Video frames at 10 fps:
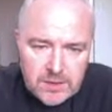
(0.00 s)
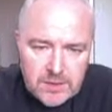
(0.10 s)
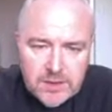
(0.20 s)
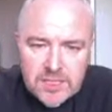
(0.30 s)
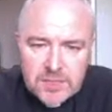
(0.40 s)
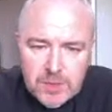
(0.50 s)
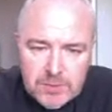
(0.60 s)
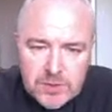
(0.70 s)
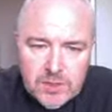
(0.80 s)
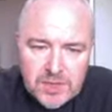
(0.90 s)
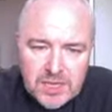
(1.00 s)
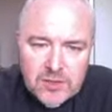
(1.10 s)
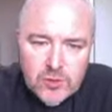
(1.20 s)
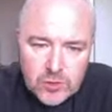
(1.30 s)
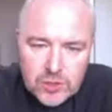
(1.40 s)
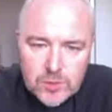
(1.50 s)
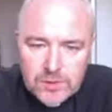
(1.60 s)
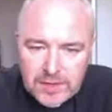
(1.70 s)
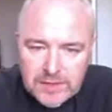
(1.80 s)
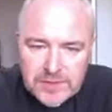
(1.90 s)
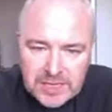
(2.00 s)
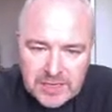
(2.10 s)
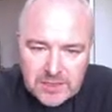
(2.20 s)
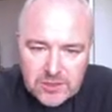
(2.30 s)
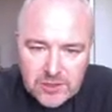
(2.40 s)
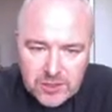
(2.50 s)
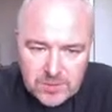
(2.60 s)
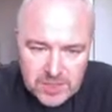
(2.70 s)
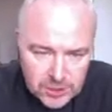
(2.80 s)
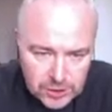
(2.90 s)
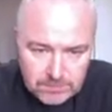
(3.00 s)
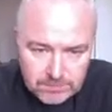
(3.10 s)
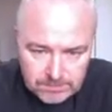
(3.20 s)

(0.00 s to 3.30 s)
that these people appear not to have advocated circumcision,